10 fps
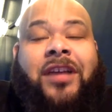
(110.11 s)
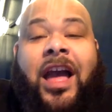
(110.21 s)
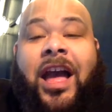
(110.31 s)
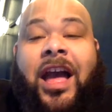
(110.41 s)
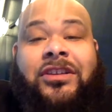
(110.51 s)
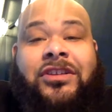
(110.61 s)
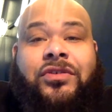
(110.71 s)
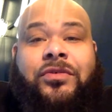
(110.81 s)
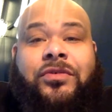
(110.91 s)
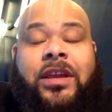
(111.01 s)

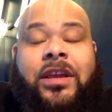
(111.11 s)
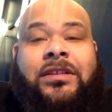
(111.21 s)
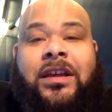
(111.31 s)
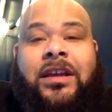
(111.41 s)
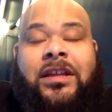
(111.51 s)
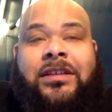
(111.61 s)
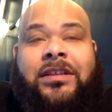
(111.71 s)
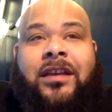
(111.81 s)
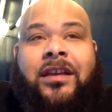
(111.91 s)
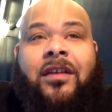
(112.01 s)
godchildren,
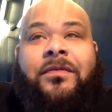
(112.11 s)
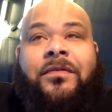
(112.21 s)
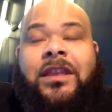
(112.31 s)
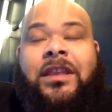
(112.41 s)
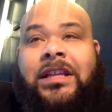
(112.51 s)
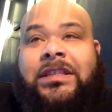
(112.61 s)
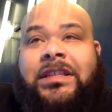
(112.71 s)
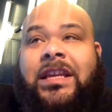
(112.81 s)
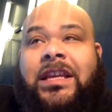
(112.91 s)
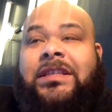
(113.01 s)
tons of
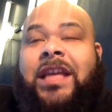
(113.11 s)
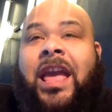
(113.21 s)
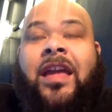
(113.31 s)
nieces,